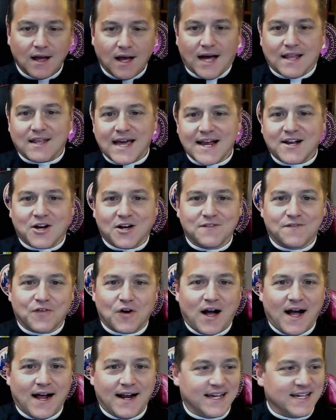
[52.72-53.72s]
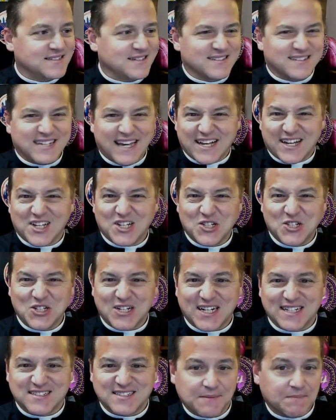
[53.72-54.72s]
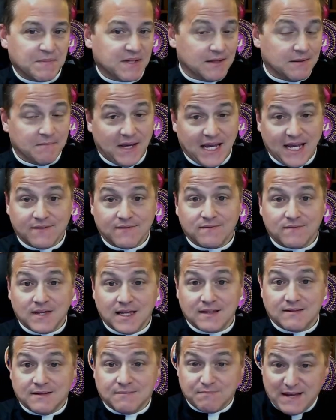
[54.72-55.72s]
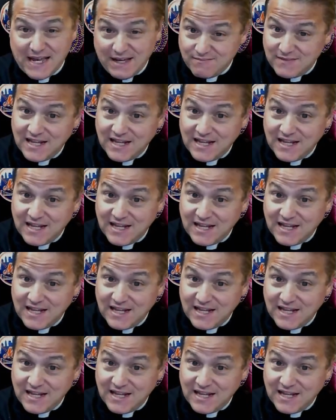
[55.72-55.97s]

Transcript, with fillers: I like on Fridays to take a look at something that may have that that, may,